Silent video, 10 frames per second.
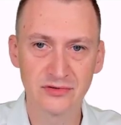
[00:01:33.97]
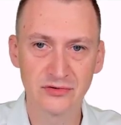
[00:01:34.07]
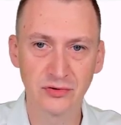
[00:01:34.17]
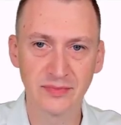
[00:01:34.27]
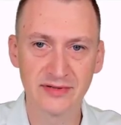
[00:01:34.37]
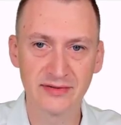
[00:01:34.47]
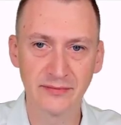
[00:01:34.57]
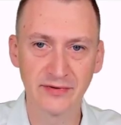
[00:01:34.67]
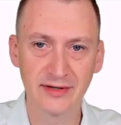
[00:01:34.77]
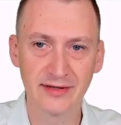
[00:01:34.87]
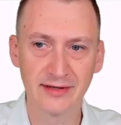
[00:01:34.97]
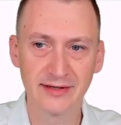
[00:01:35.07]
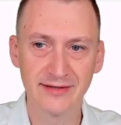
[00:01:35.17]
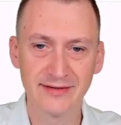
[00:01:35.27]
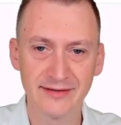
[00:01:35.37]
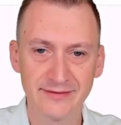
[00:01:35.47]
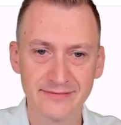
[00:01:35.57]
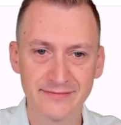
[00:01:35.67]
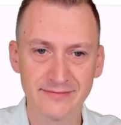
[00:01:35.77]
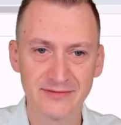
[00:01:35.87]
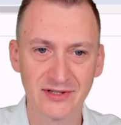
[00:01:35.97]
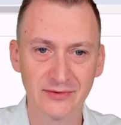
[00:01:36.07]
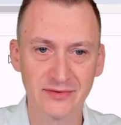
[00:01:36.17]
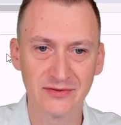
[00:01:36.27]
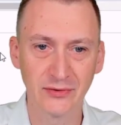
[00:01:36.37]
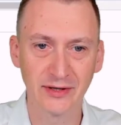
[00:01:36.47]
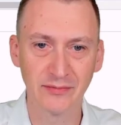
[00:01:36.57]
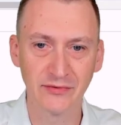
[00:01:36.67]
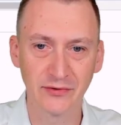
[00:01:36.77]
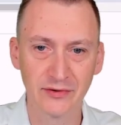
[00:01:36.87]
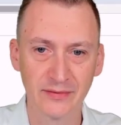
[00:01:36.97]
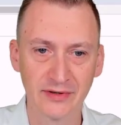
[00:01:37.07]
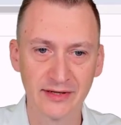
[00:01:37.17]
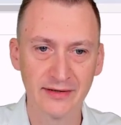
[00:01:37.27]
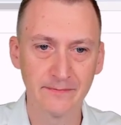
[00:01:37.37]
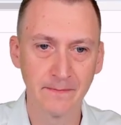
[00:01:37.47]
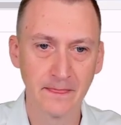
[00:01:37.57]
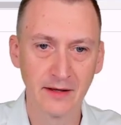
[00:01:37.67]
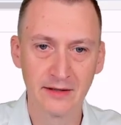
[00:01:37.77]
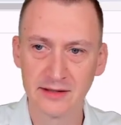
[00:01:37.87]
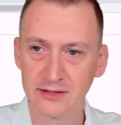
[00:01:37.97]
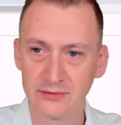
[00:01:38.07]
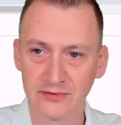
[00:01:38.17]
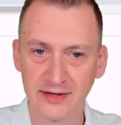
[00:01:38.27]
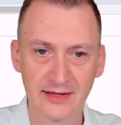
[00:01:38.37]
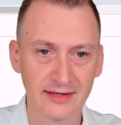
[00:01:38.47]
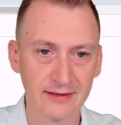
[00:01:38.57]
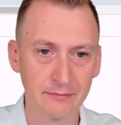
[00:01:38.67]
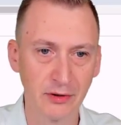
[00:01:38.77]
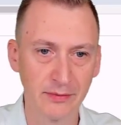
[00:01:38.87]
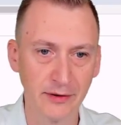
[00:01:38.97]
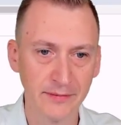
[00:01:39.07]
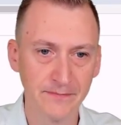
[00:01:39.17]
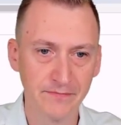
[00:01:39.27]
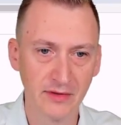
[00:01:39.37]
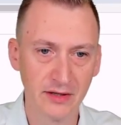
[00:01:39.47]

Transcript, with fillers: Should be something here at least, since we saw that before. Okay, interesting, it didn't pop up.